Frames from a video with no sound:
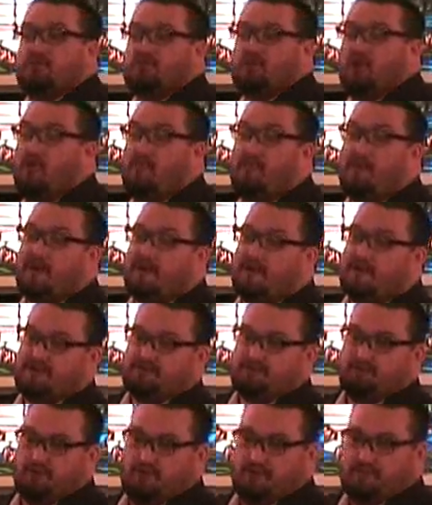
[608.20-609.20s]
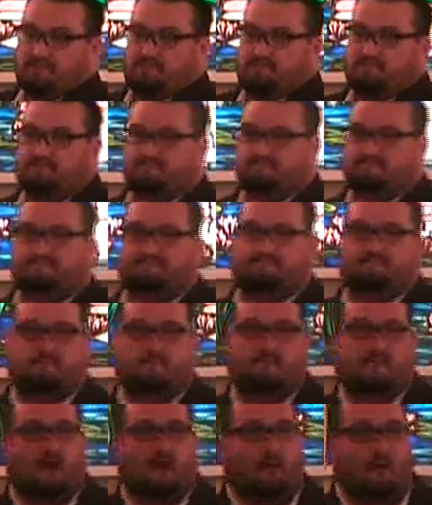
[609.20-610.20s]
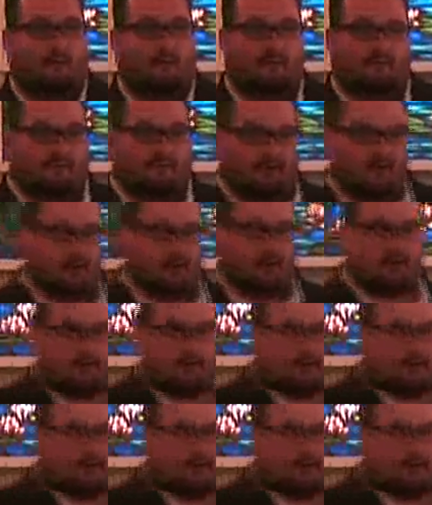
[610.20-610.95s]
We're talking about Israel. I want to be very